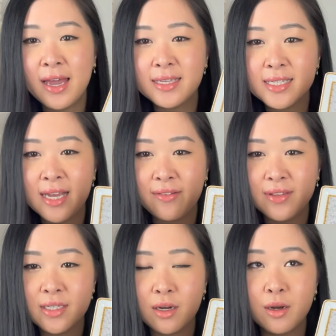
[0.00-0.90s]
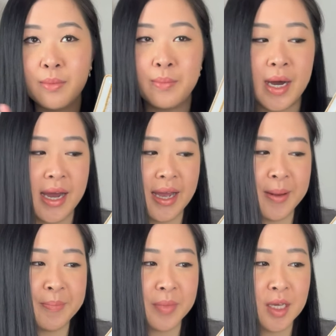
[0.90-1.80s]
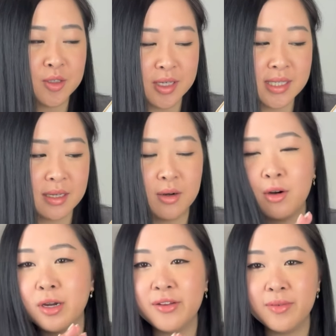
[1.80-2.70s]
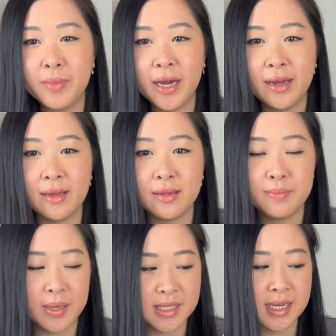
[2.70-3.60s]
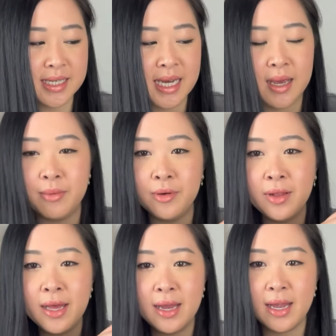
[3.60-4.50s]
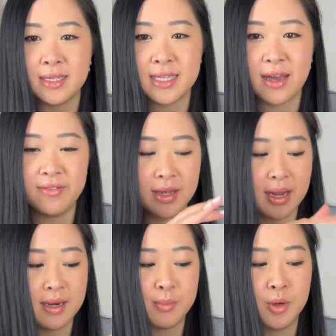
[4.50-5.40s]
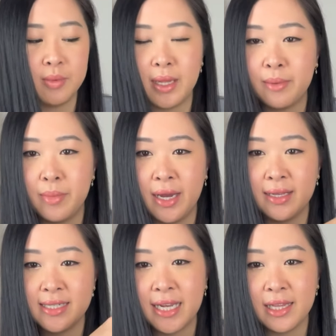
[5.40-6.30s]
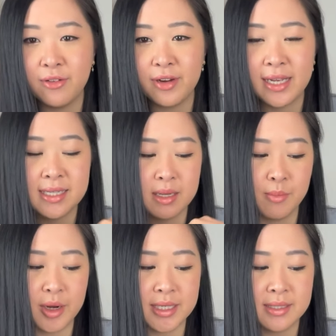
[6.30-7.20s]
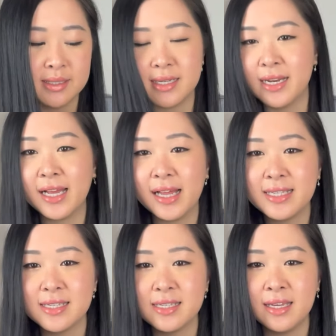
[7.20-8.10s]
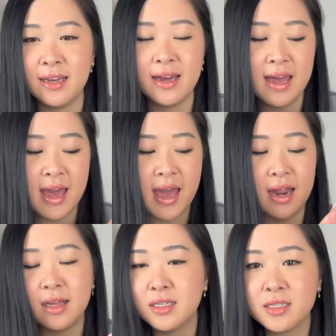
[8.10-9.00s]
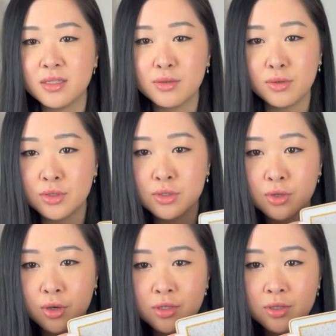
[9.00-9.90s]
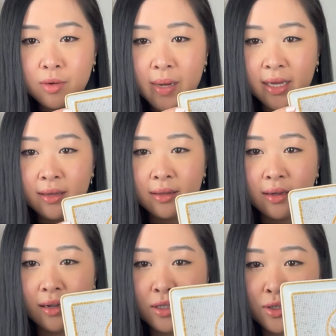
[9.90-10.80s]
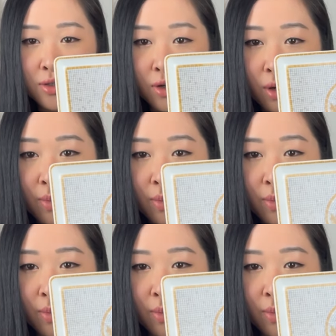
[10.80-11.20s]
and just have this on my dresser or even my bedside table, and just have it and put like my daily rings and bracelets and necklaces here. And it just looks so, so immaculate. It's so